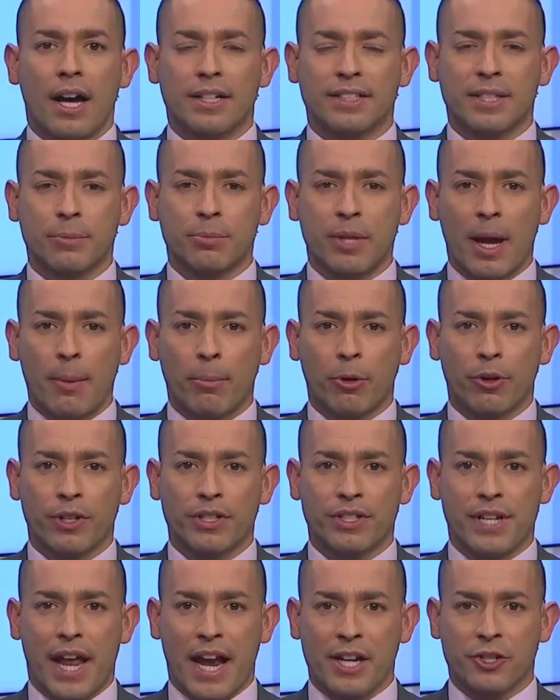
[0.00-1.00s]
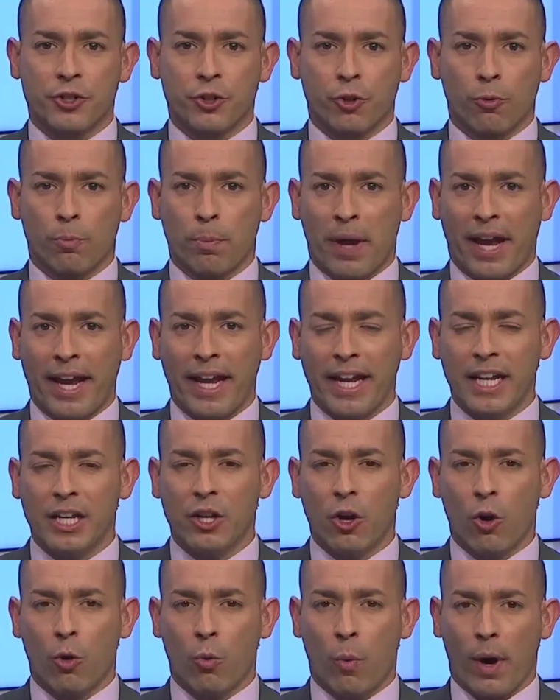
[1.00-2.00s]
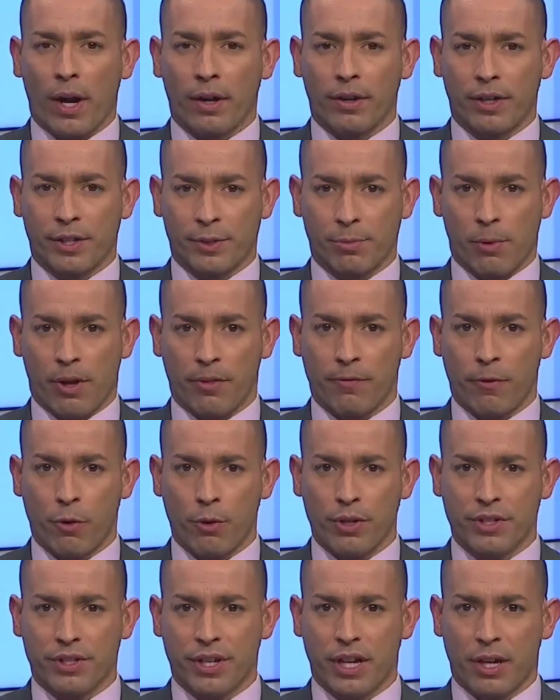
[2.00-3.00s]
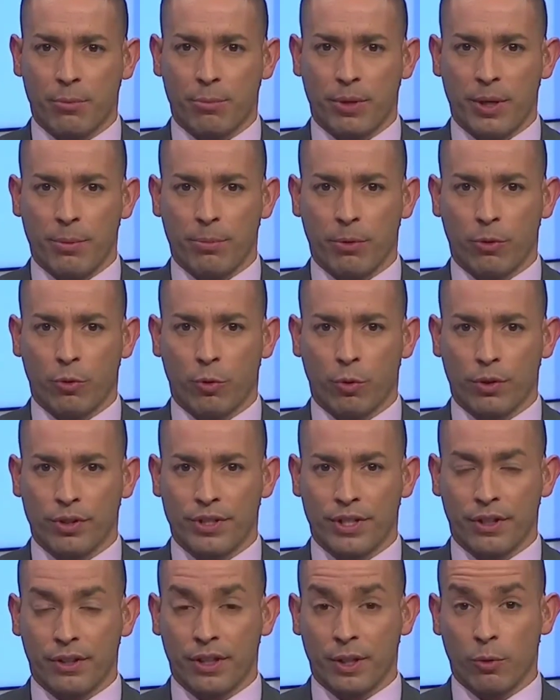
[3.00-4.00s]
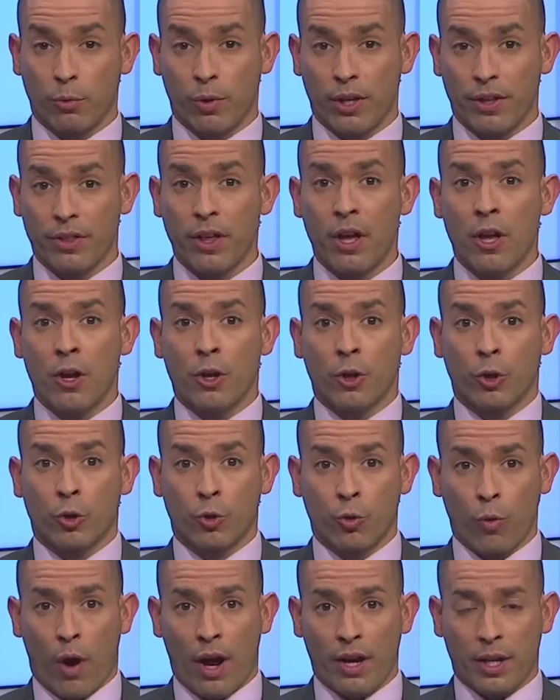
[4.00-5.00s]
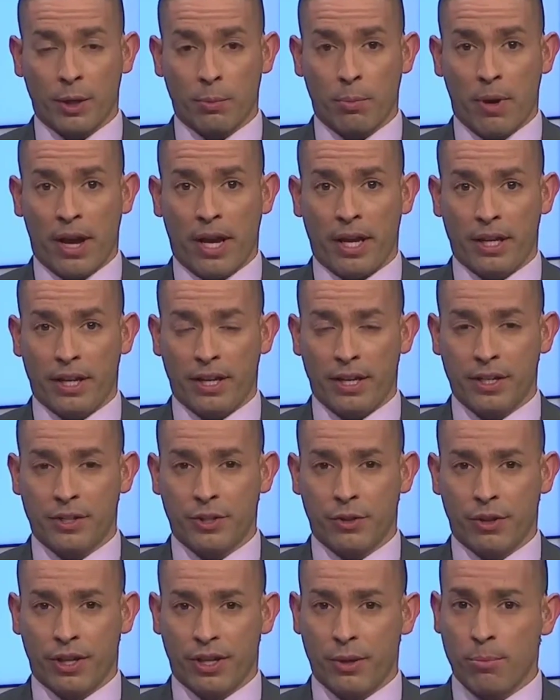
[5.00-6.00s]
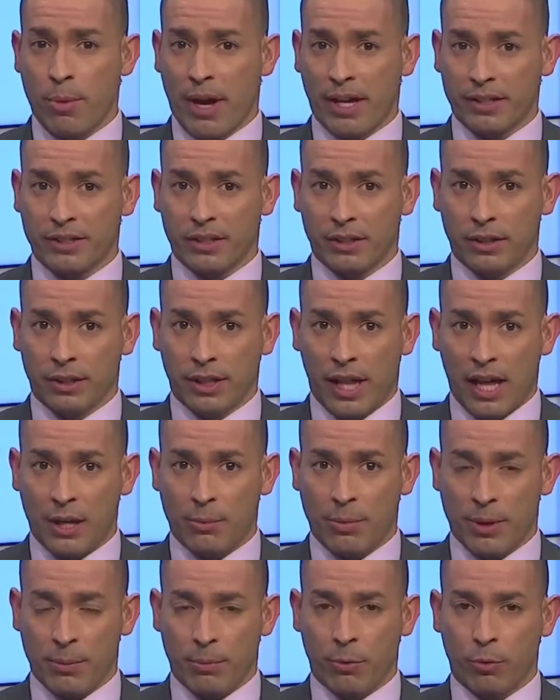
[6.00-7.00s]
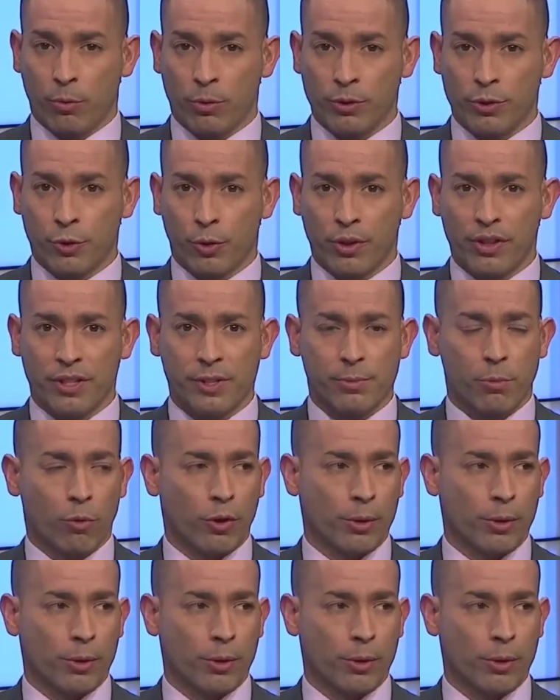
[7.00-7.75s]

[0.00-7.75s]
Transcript: Uh, September is National Pain Awareness Month, focusing on people who are dealing with chronic pain, an issue that impacts a lot of people. We're joined this